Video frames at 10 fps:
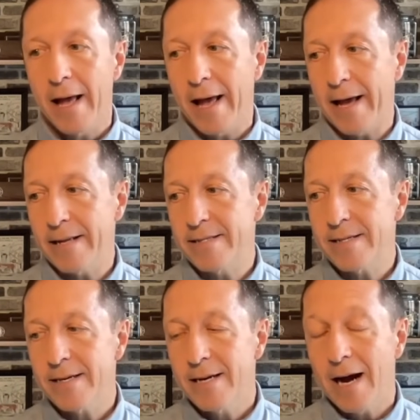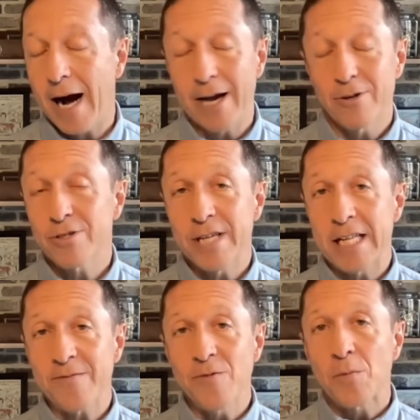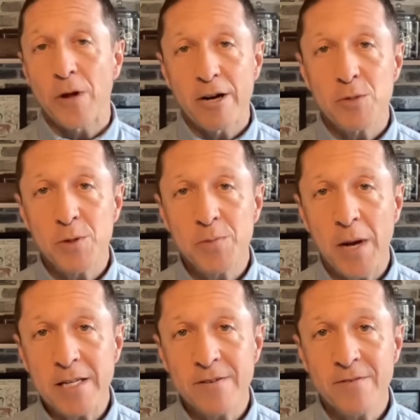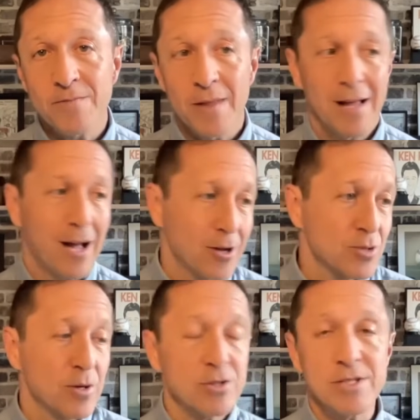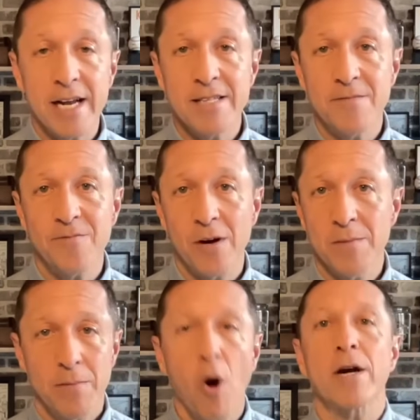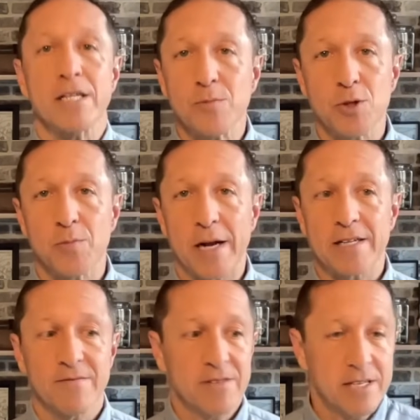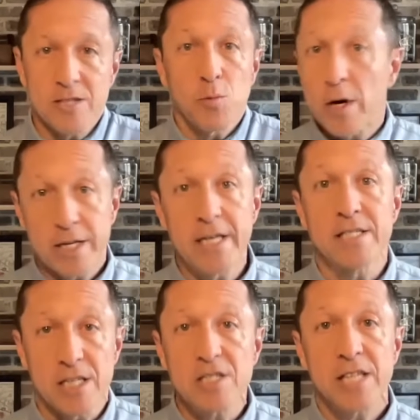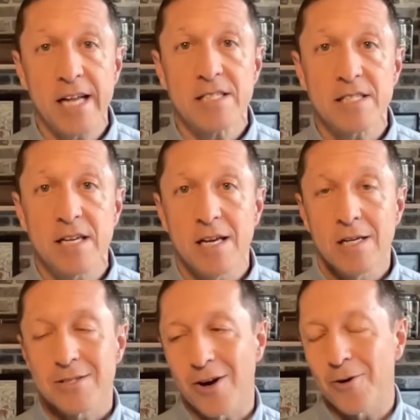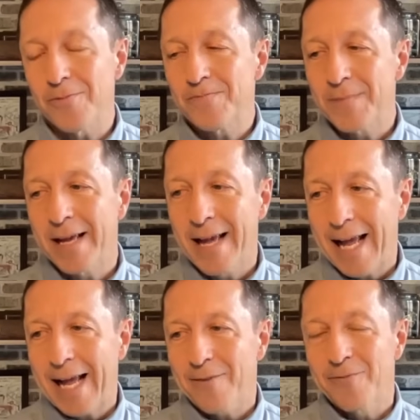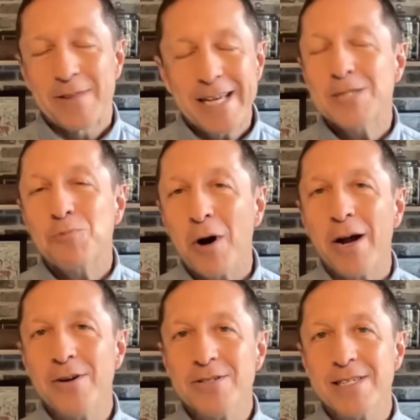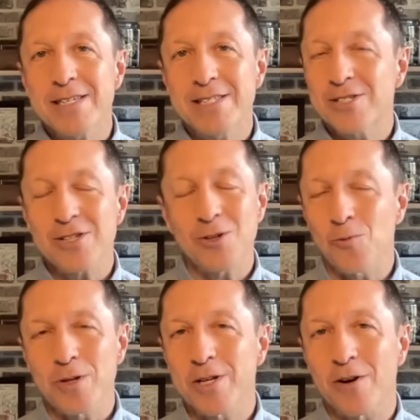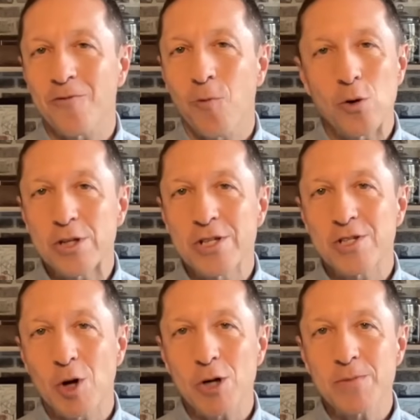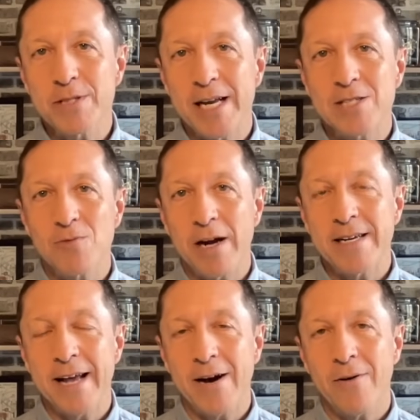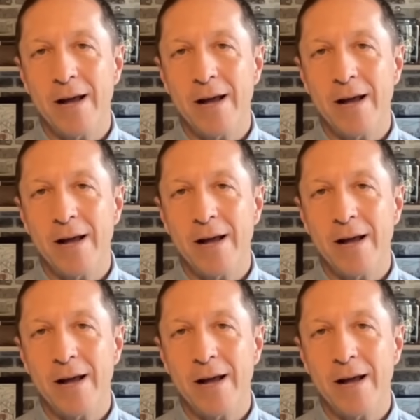And I understand it from the player's perspective. I also understand it from the market's perspective. It is what it is in a sense. So for these players, it's just a really unfortunate circumstance right now.